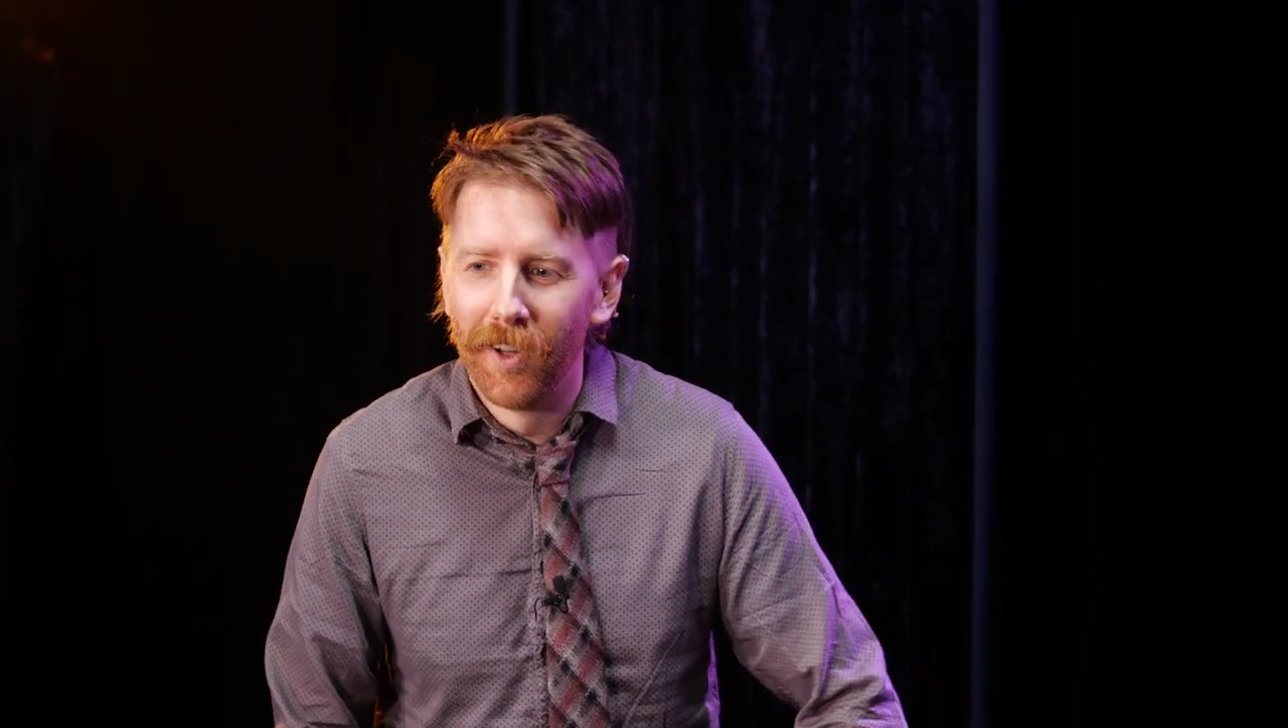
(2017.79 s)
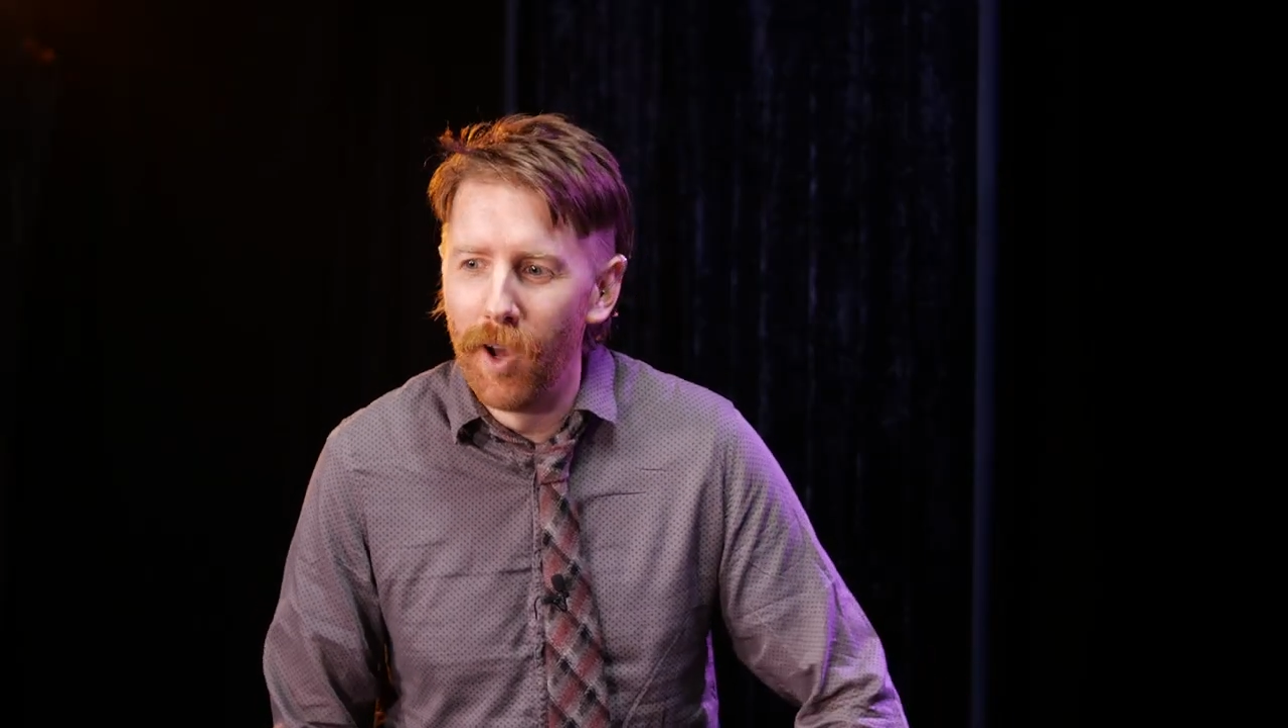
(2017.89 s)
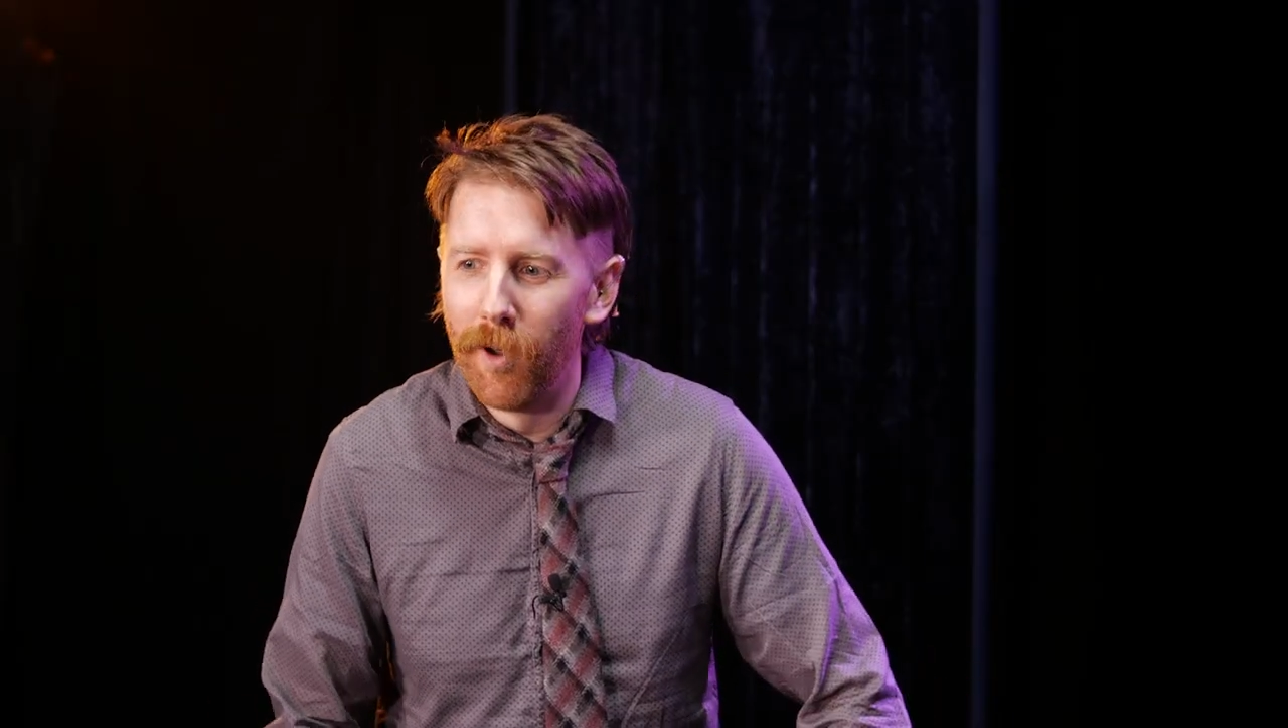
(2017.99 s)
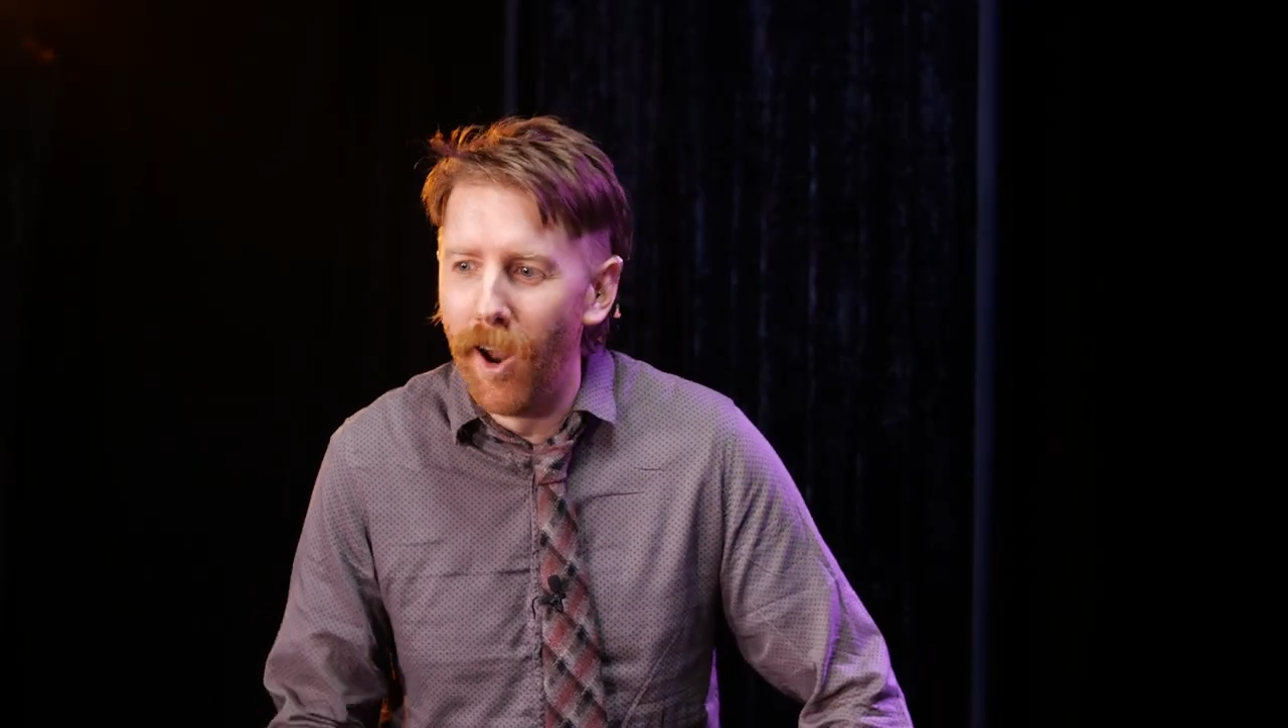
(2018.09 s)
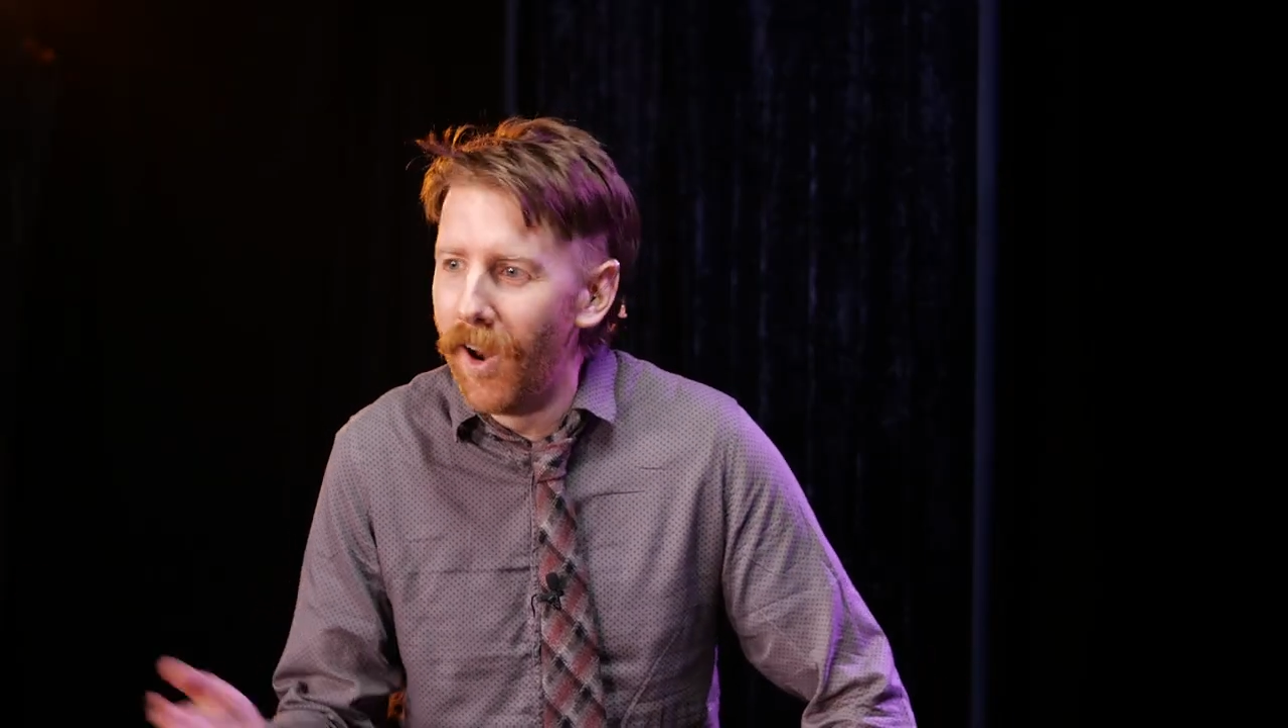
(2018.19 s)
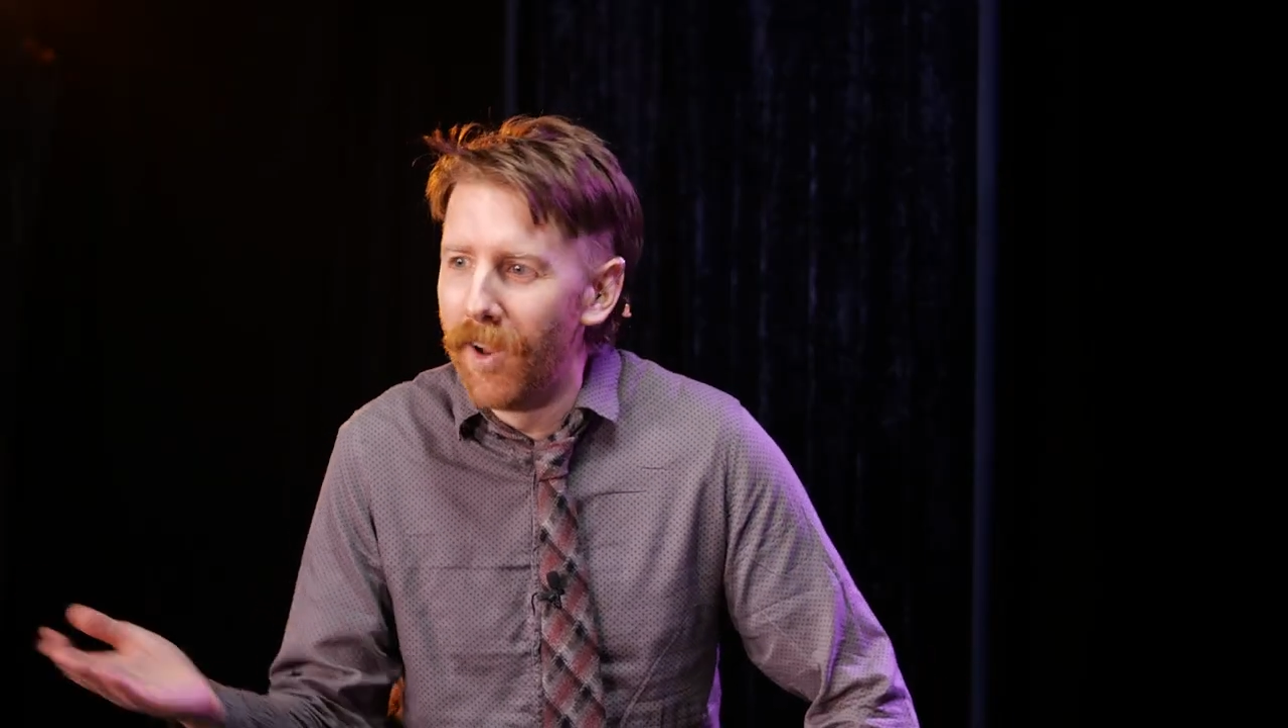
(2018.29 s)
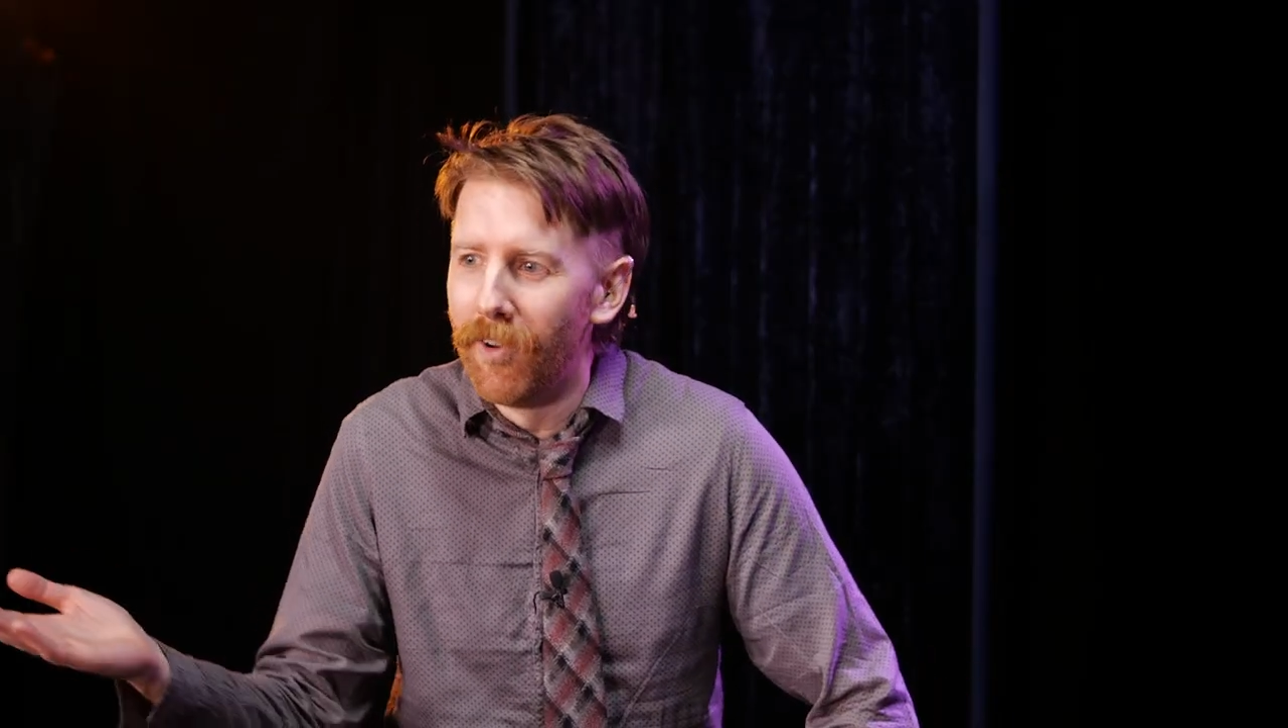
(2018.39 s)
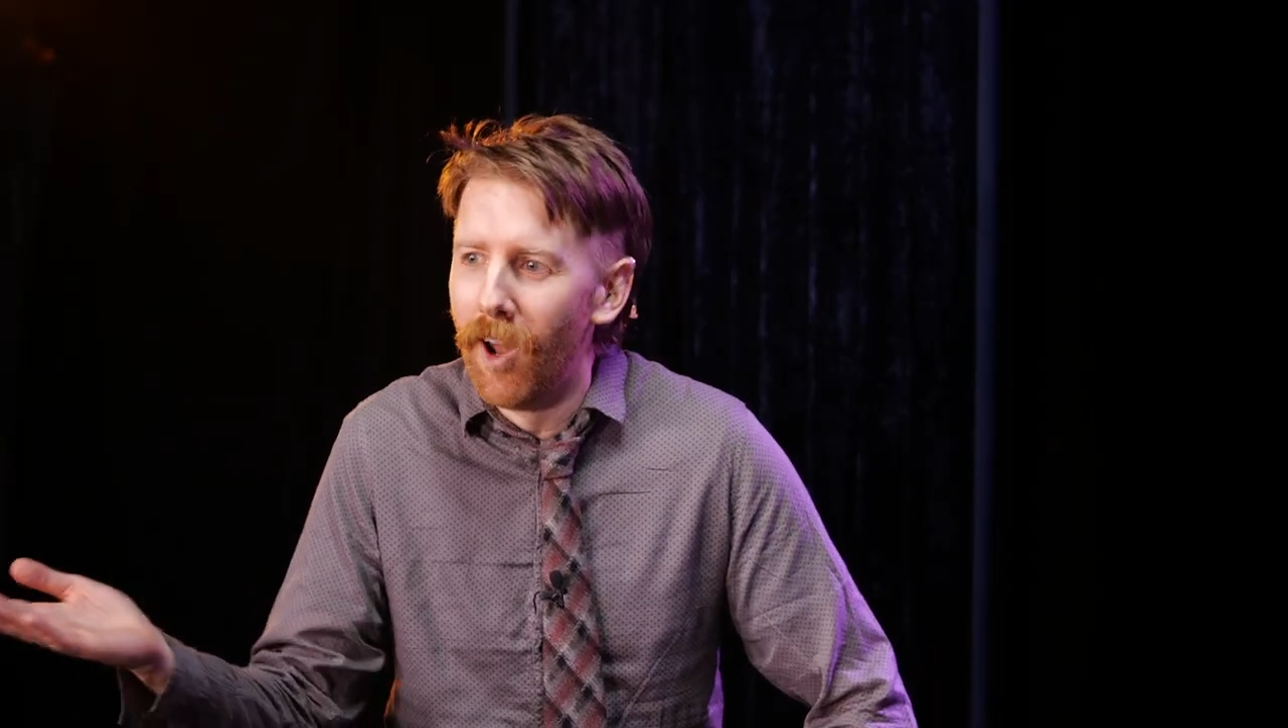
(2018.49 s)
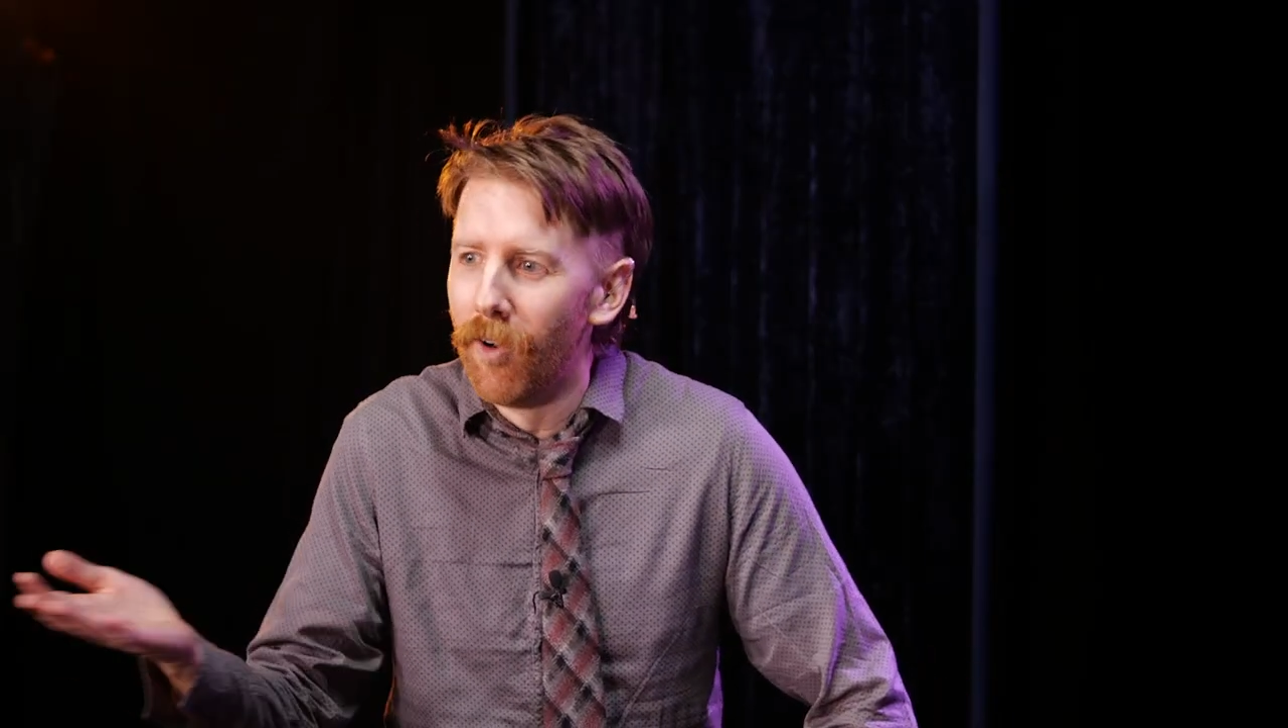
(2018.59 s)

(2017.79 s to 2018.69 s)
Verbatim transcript: I mean, I don't even